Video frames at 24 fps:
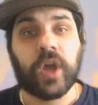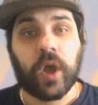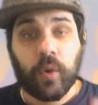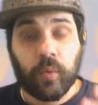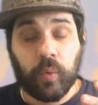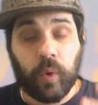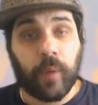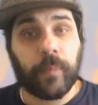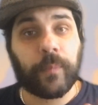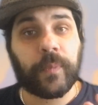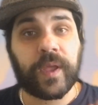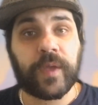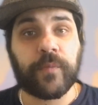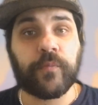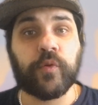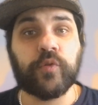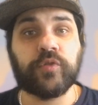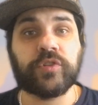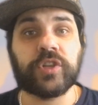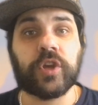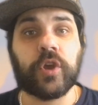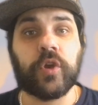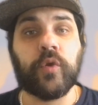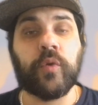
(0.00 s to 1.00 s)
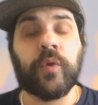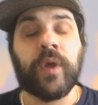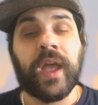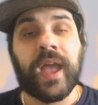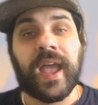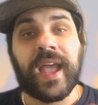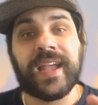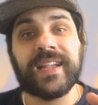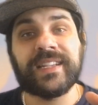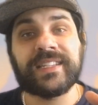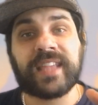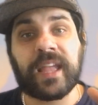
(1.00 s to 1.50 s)
What people do
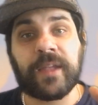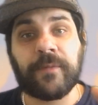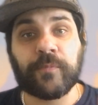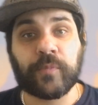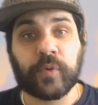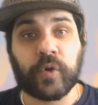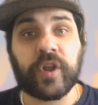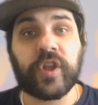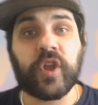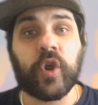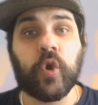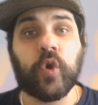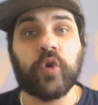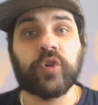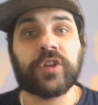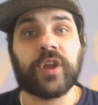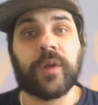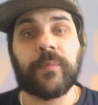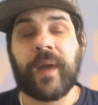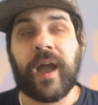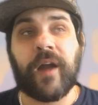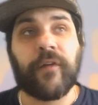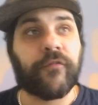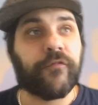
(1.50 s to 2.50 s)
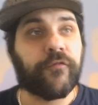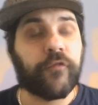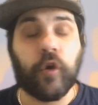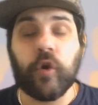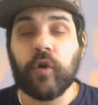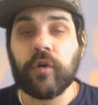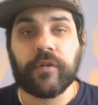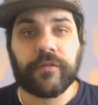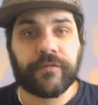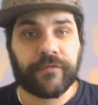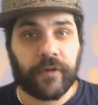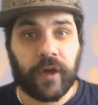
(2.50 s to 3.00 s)
is they pre-order about
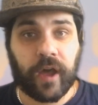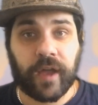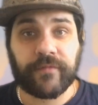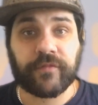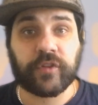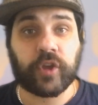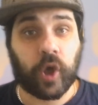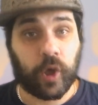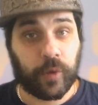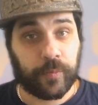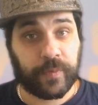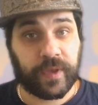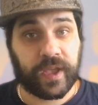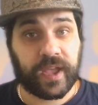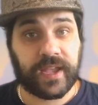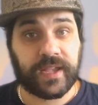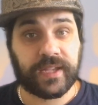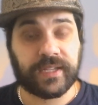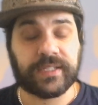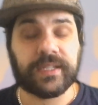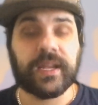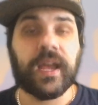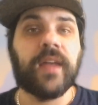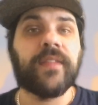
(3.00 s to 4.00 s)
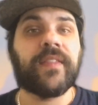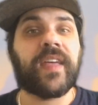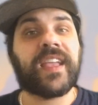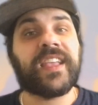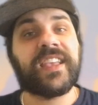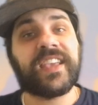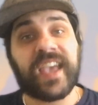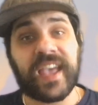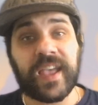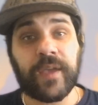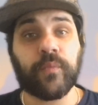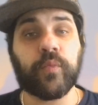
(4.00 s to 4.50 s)
4 or 5 copies, they
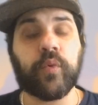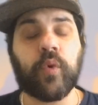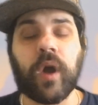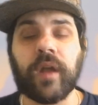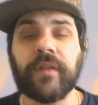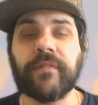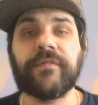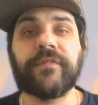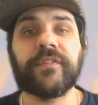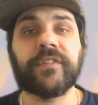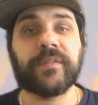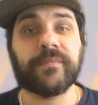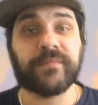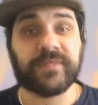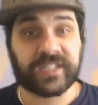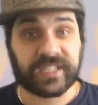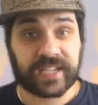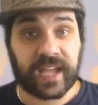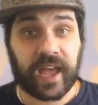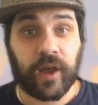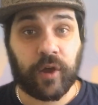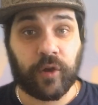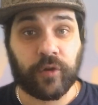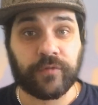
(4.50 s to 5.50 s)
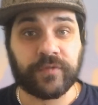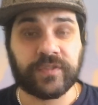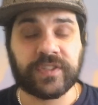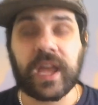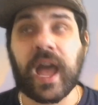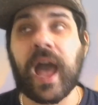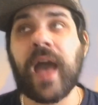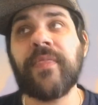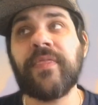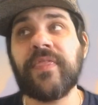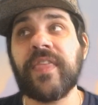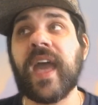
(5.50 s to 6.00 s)
keep one for themselves,
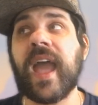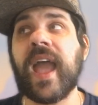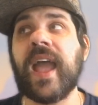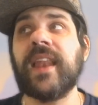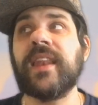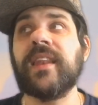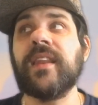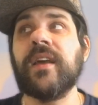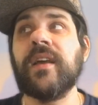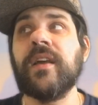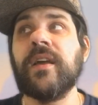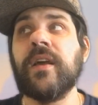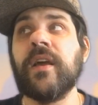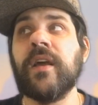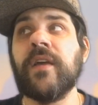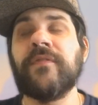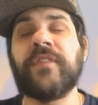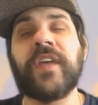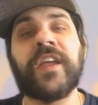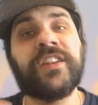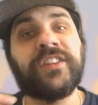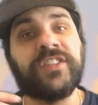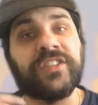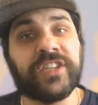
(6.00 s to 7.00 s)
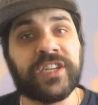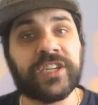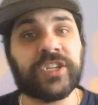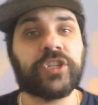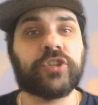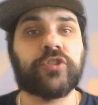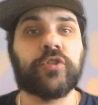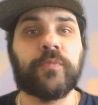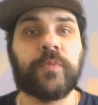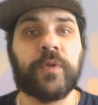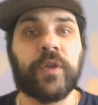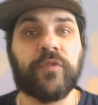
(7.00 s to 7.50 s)
and then they
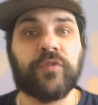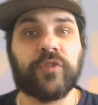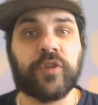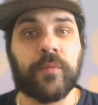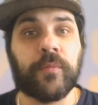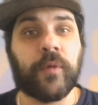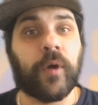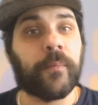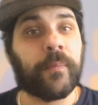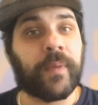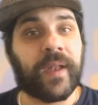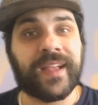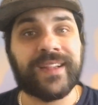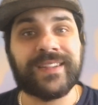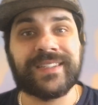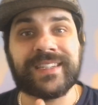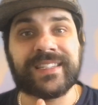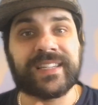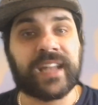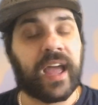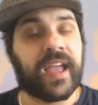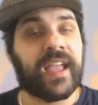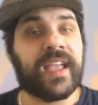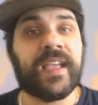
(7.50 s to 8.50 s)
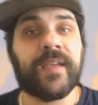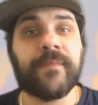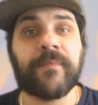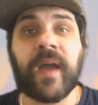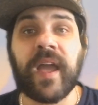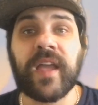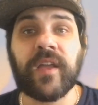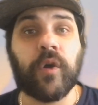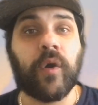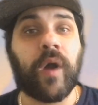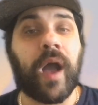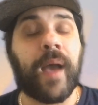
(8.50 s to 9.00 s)
distribute them on places like
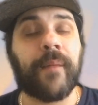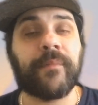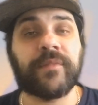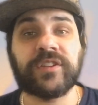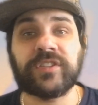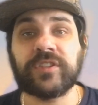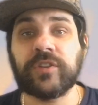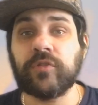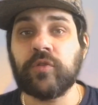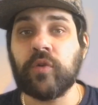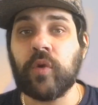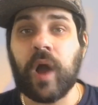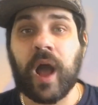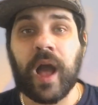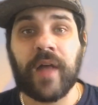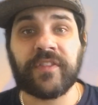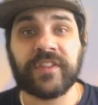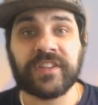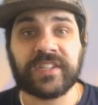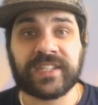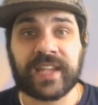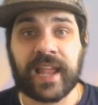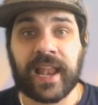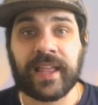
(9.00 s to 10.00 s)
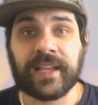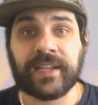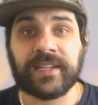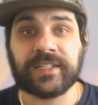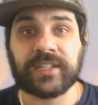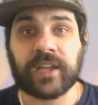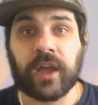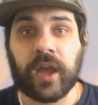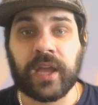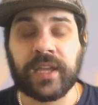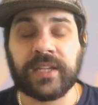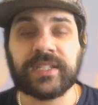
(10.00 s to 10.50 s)
eBay or Amazon or other selling
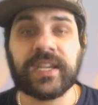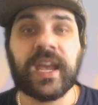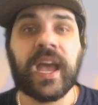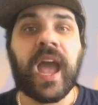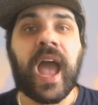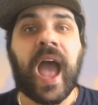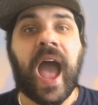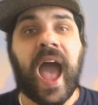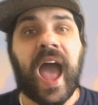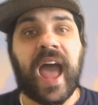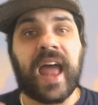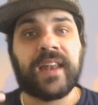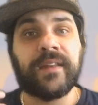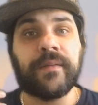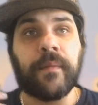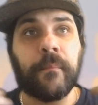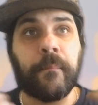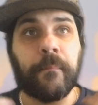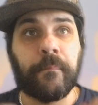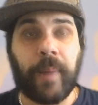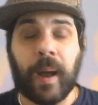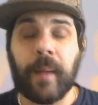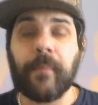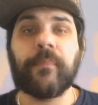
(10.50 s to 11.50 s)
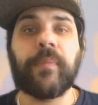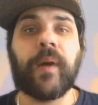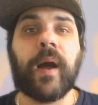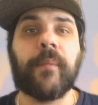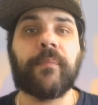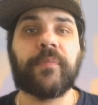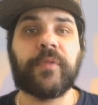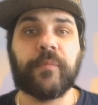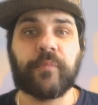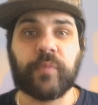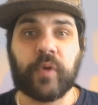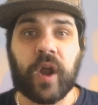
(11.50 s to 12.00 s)
sites and bump up
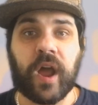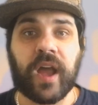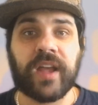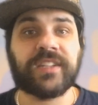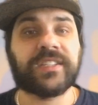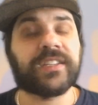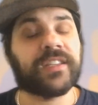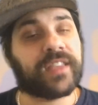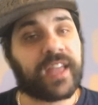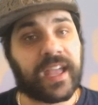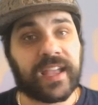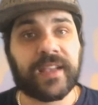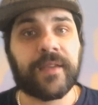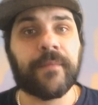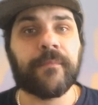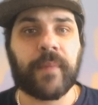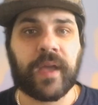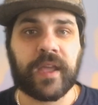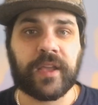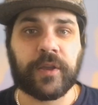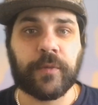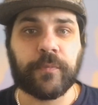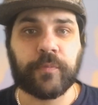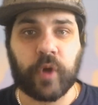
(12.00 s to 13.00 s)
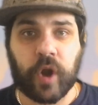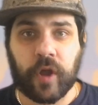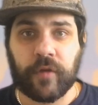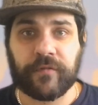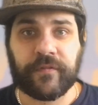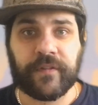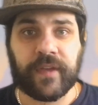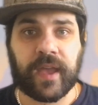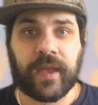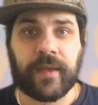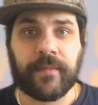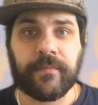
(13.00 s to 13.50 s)
the price so they can make a
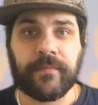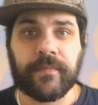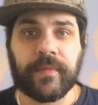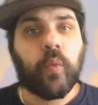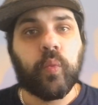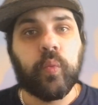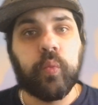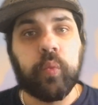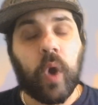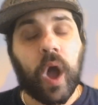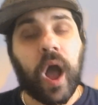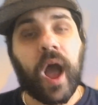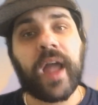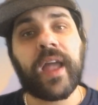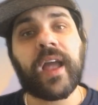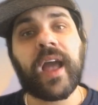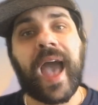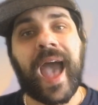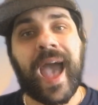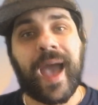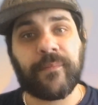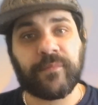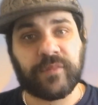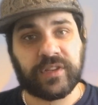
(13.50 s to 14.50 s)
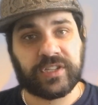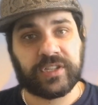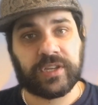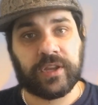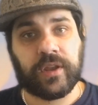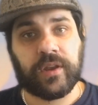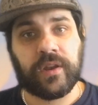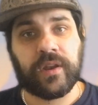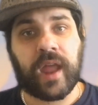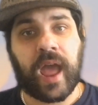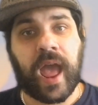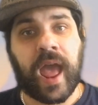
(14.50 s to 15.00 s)
profit. Why are
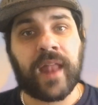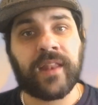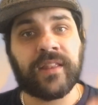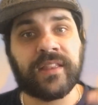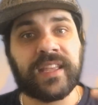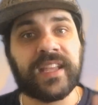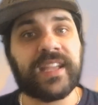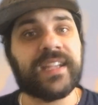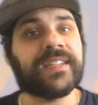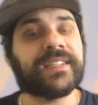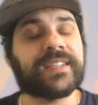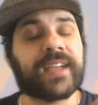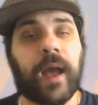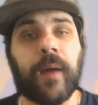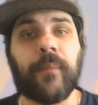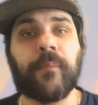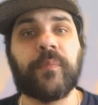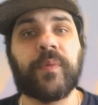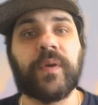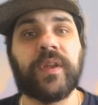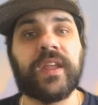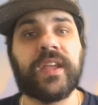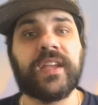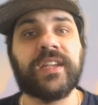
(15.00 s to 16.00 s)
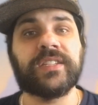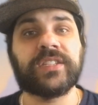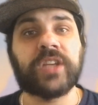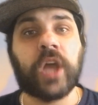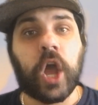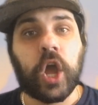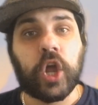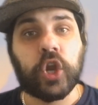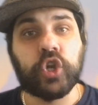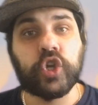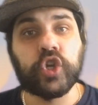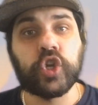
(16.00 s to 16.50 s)
Amazon and these companies
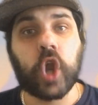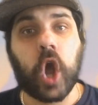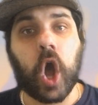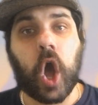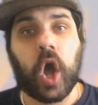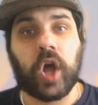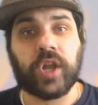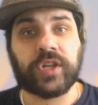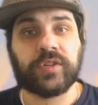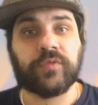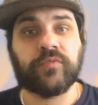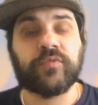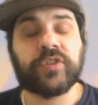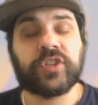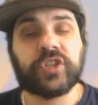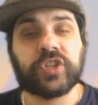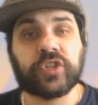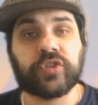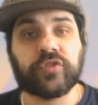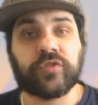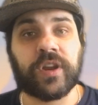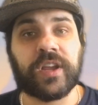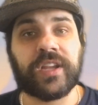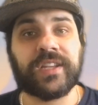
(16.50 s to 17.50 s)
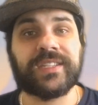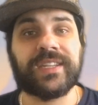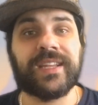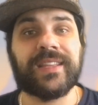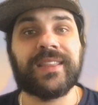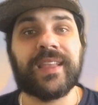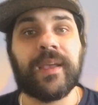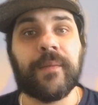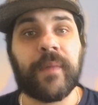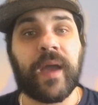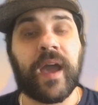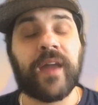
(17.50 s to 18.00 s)
not restricting
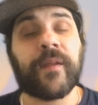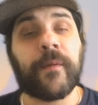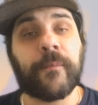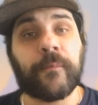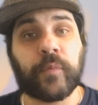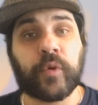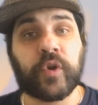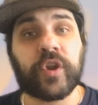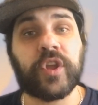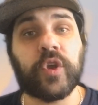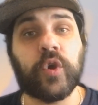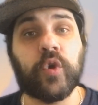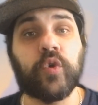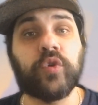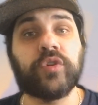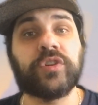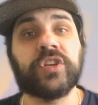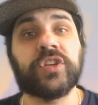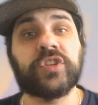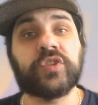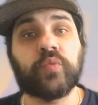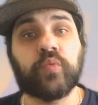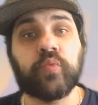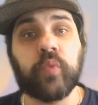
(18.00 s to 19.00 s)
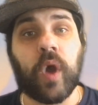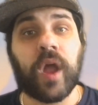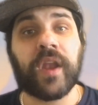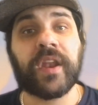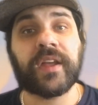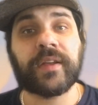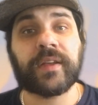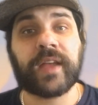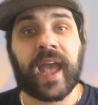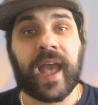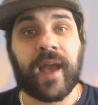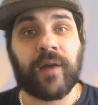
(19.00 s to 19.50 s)
the amount of pre-orders one
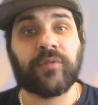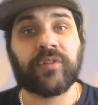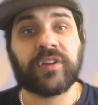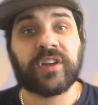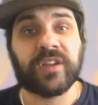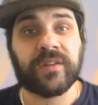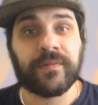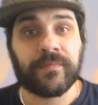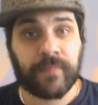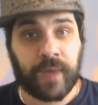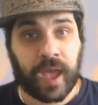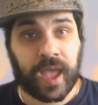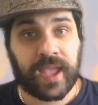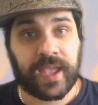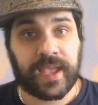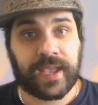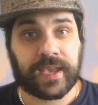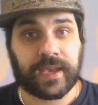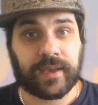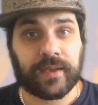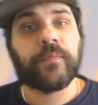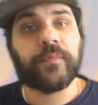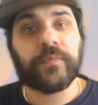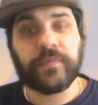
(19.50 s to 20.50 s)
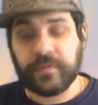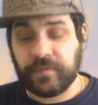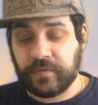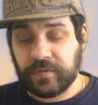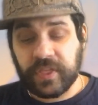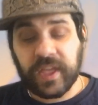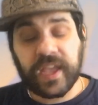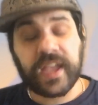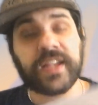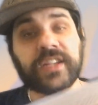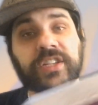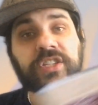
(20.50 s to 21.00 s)
account can make?
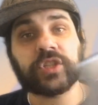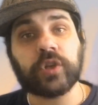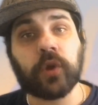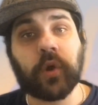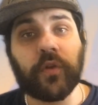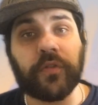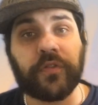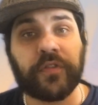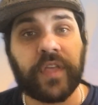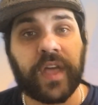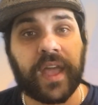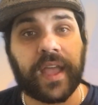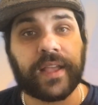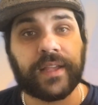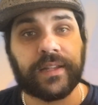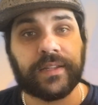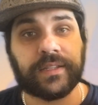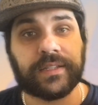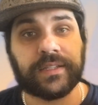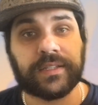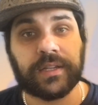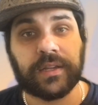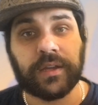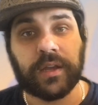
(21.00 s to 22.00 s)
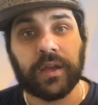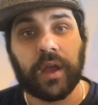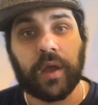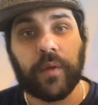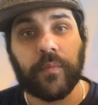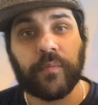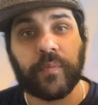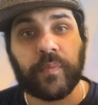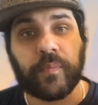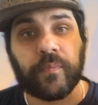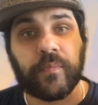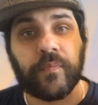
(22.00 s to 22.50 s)
These sort of things
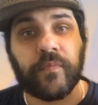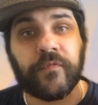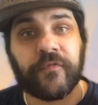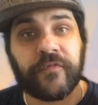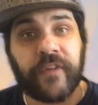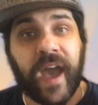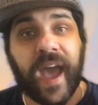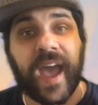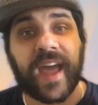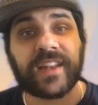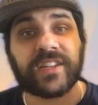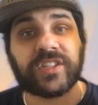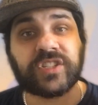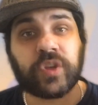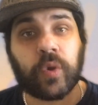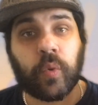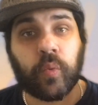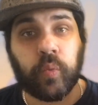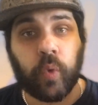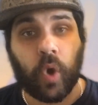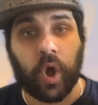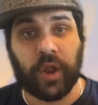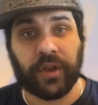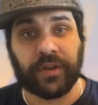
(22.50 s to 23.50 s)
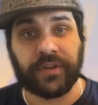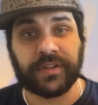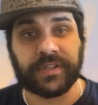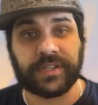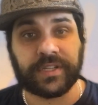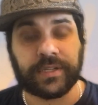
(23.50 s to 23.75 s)
fans want.